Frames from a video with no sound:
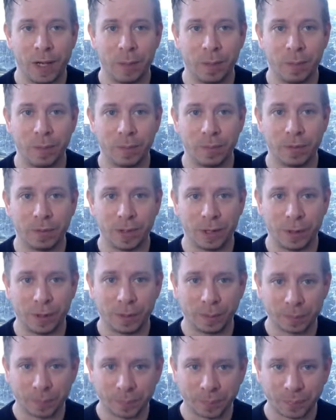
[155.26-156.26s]
So
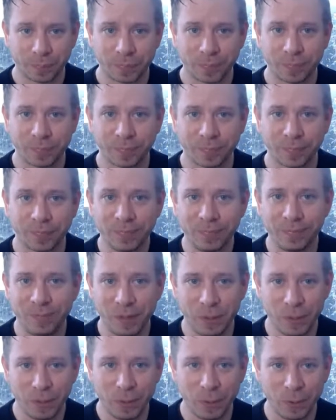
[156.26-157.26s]

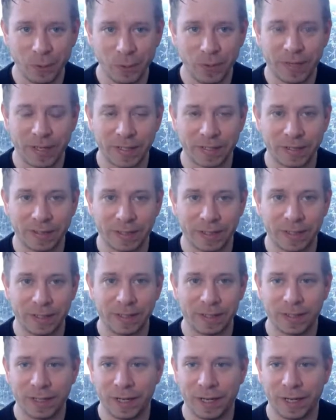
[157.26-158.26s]
with all of that said,
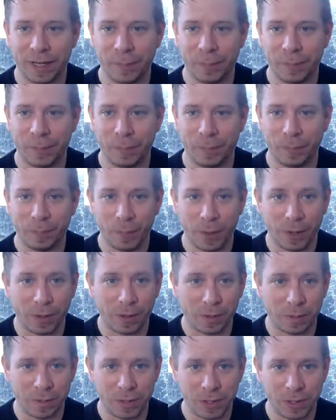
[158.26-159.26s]

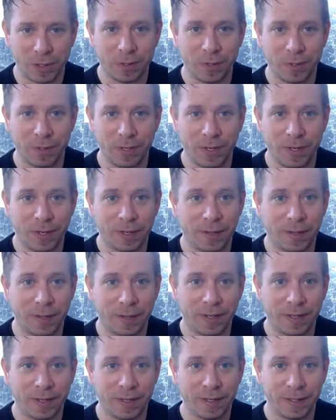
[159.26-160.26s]
welcome to
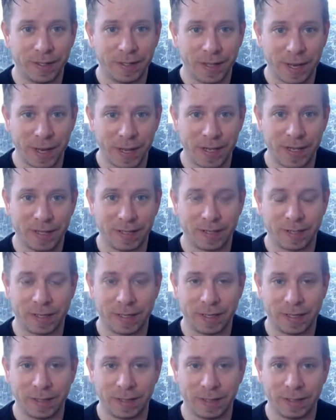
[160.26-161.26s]
another day's
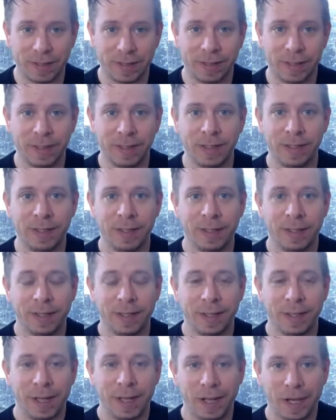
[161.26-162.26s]
lesson.
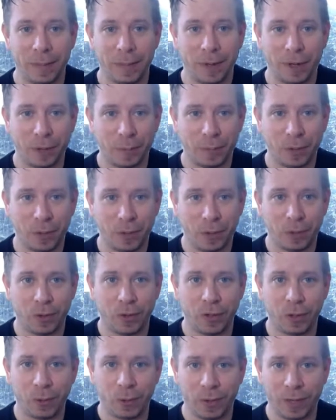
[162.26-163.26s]
Hope you
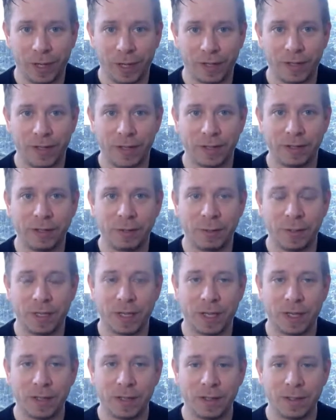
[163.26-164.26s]
all had a nice
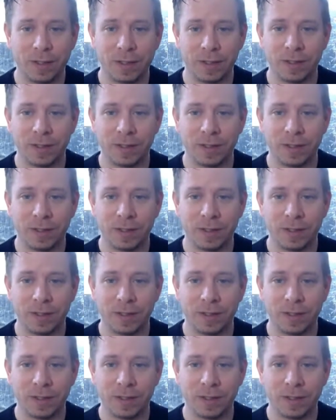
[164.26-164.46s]
weekend.